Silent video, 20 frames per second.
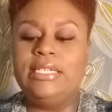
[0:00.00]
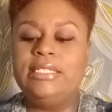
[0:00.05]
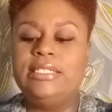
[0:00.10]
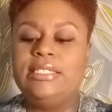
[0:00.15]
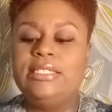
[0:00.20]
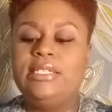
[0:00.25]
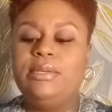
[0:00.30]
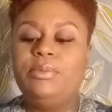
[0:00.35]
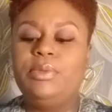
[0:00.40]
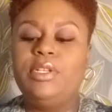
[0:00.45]

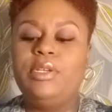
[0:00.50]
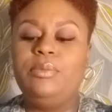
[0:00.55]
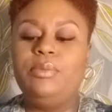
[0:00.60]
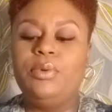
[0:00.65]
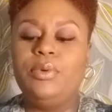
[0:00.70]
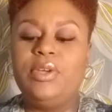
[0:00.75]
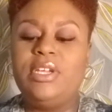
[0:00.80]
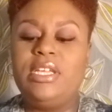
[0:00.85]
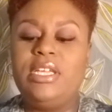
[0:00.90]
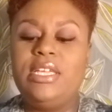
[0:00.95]
Simply
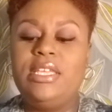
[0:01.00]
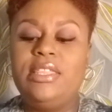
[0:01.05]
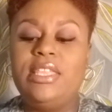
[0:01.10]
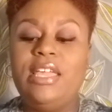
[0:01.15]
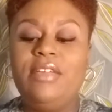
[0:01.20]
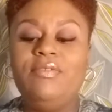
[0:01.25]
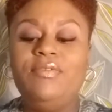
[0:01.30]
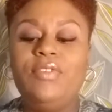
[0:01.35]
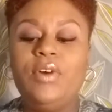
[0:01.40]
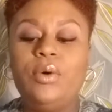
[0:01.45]
breathe
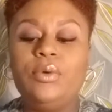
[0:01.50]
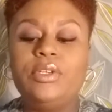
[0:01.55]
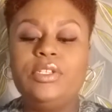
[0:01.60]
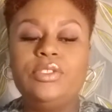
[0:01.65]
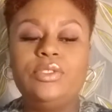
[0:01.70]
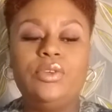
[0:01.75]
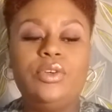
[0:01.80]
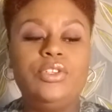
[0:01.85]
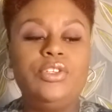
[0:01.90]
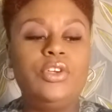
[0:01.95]
and
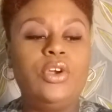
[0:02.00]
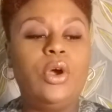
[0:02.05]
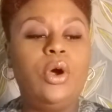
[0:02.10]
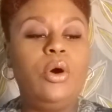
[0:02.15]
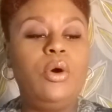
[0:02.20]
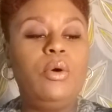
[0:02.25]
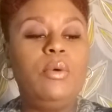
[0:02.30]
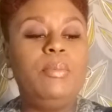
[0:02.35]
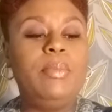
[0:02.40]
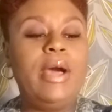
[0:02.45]
focus on your
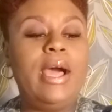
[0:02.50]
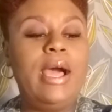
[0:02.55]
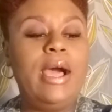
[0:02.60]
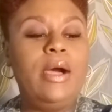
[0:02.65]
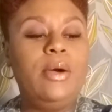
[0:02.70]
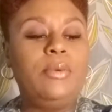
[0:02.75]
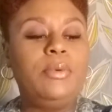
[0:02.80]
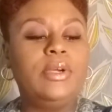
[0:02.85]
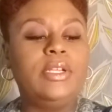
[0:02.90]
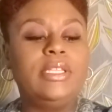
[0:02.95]
own
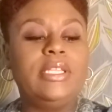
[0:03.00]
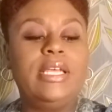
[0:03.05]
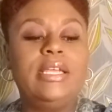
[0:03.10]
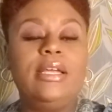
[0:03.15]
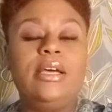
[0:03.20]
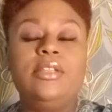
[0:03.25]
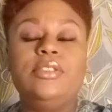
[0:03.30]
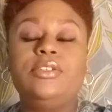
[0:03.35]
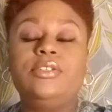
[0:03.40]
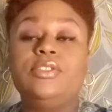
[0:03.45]
power. Let
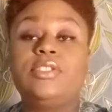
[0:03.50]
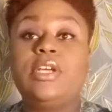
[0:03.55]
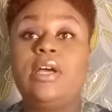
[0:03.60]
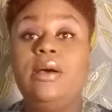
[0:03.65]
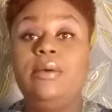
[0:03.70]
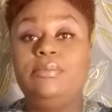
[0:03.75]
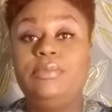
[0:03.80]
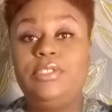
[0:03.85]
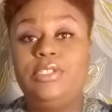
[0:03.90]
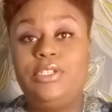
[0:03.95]
others
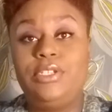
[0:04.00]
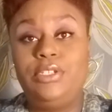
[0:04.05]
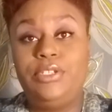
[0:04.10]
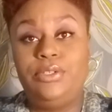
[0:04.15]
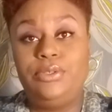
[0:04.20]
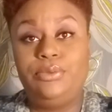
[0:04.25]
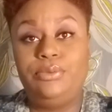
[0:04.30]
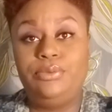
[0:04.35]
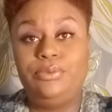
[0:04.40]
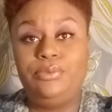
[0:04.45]
come to
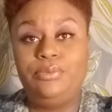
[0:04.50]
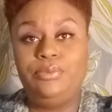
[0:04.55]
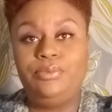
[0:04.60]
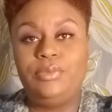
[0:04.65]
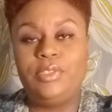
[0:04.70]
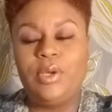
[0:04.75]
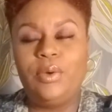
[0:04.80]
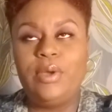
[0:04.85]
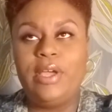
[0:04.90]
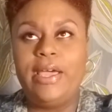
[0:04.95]
you.
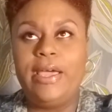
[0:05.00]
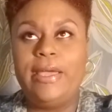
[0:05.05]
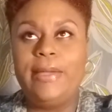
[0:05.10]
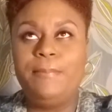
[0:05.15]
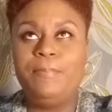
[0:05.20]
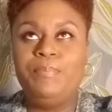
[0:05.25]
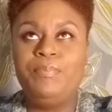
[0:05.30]
Okay.